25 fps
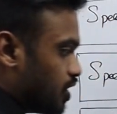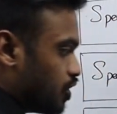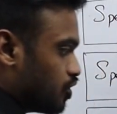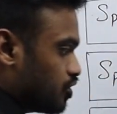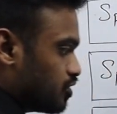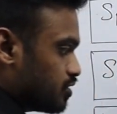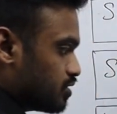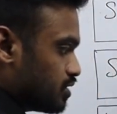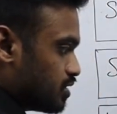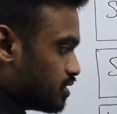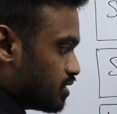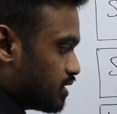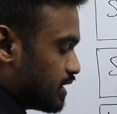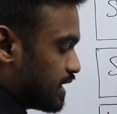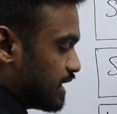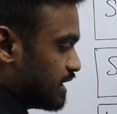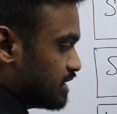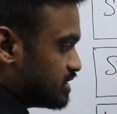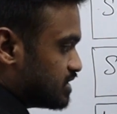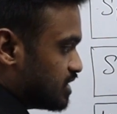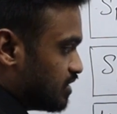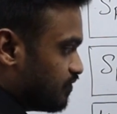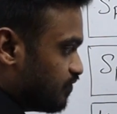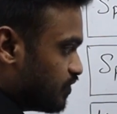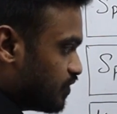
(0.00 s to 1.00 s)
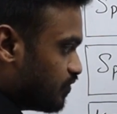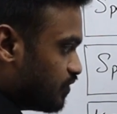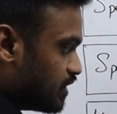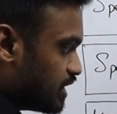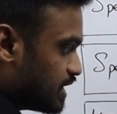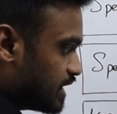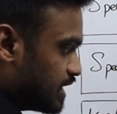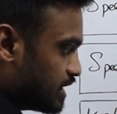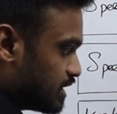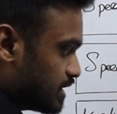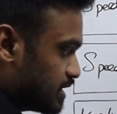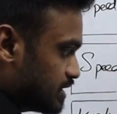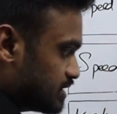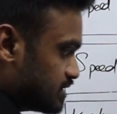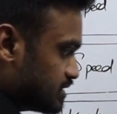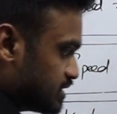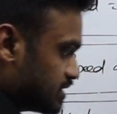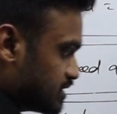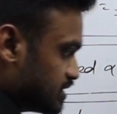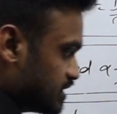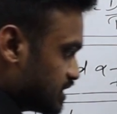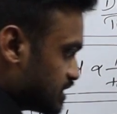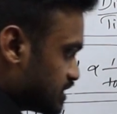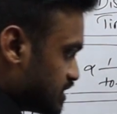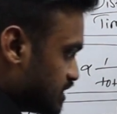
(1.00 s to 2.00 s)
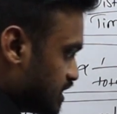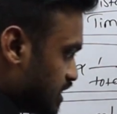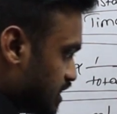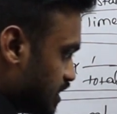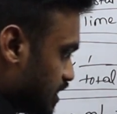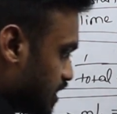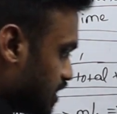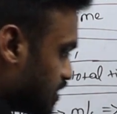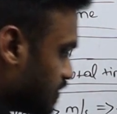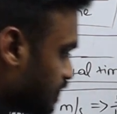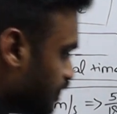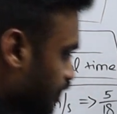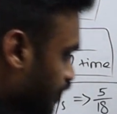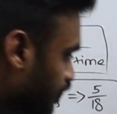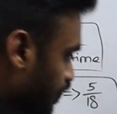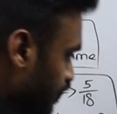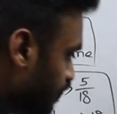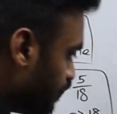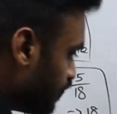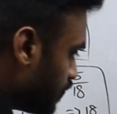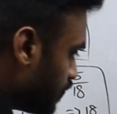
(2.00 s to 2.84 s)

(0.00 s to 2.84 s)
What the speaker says: now the LCM we will get is 60 here.